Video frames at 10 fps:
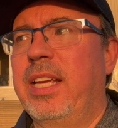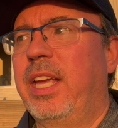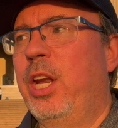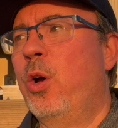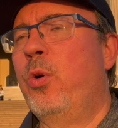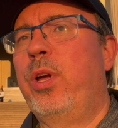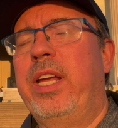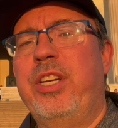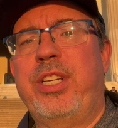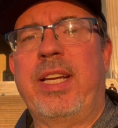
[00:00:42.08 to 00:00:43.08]
You know,
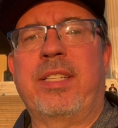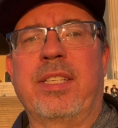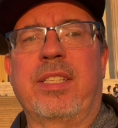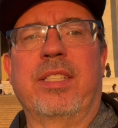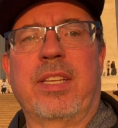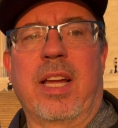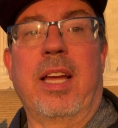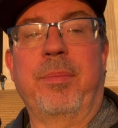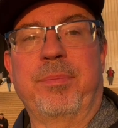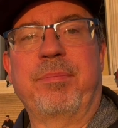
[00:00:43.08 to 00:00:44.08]
in Jesus'
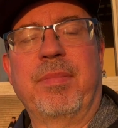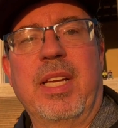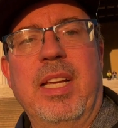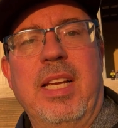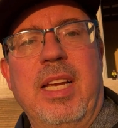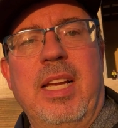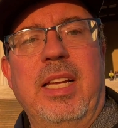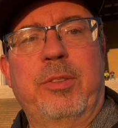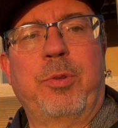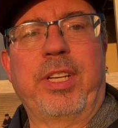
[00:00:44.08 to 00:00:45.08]
time,
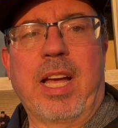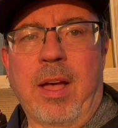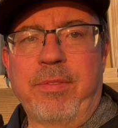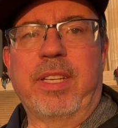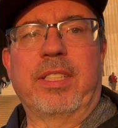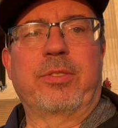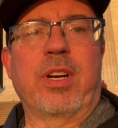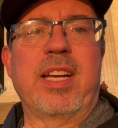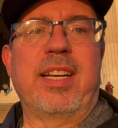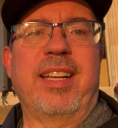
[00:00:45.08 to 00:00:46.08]
it's pretty obvious,
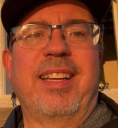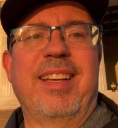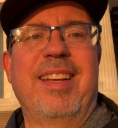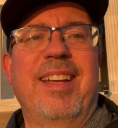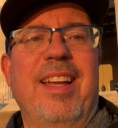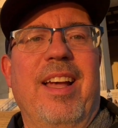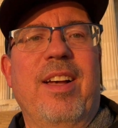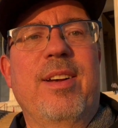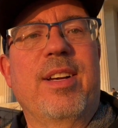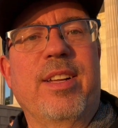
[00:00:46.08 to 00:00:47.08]
right?
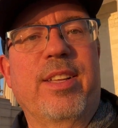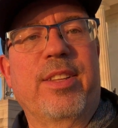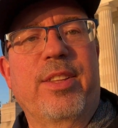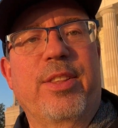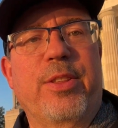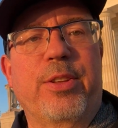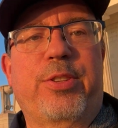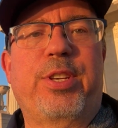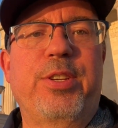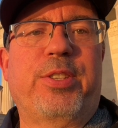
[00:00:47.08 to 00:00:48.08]
The
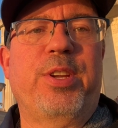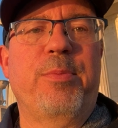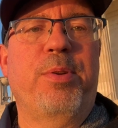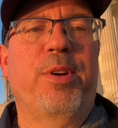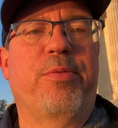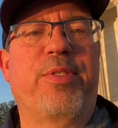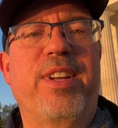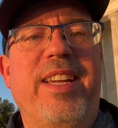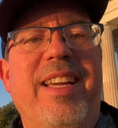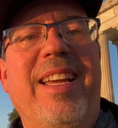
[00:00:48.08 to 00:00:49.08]
system of
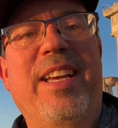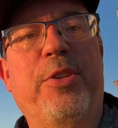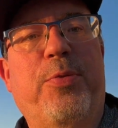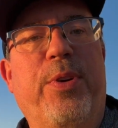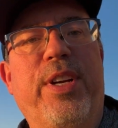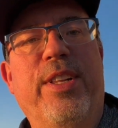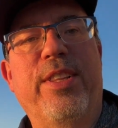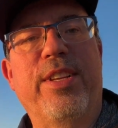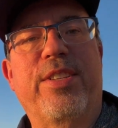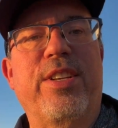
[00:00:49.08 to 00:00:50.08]
Israel
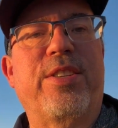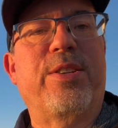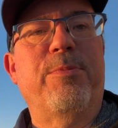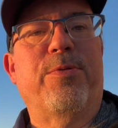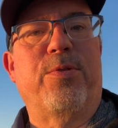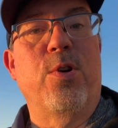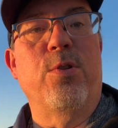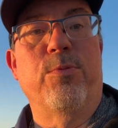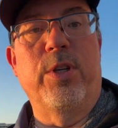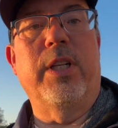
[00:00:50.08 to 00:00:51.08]
and the system of
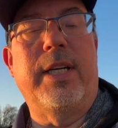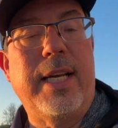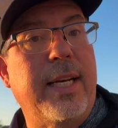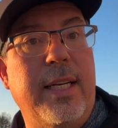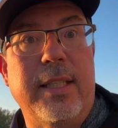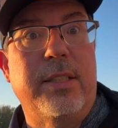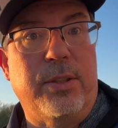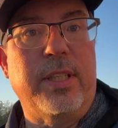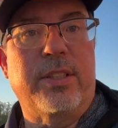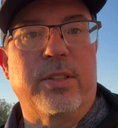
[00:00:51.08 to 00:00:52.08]
Rome really needed a
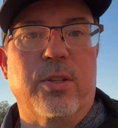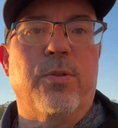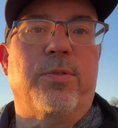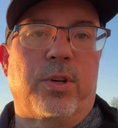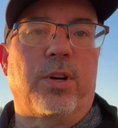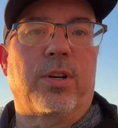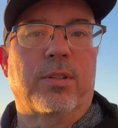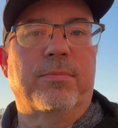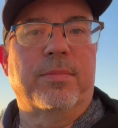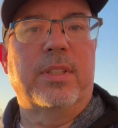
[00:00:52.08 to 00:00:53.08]
judicial overhaul,
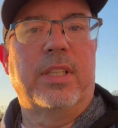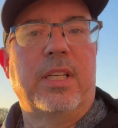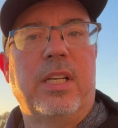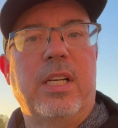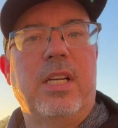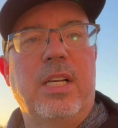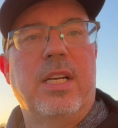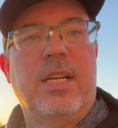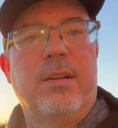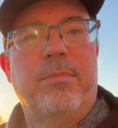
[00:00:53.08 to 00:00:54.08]

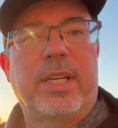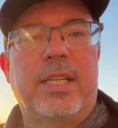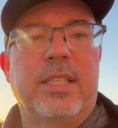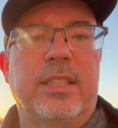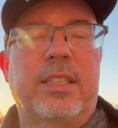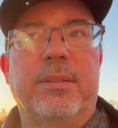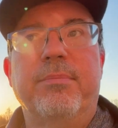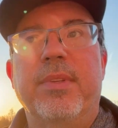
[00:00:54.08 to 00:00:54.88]
because